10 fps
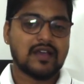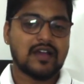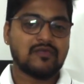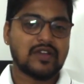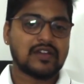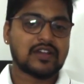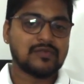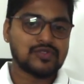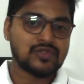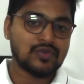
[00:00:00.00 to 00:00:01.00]
And when it
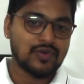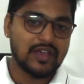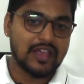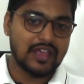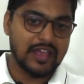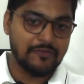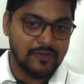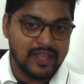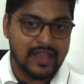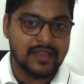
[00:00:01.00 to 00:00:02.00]
comes to
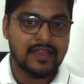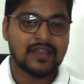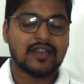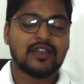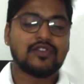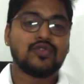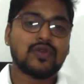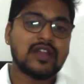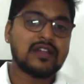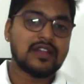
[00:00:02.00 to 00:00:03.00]
FDI, you
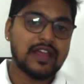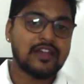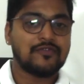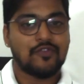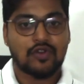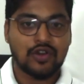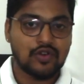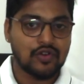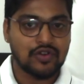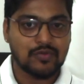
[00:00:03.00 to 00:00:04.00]
can get foreign
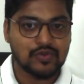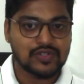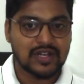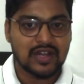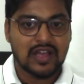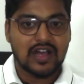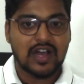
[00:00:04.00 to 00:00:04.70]
contribution.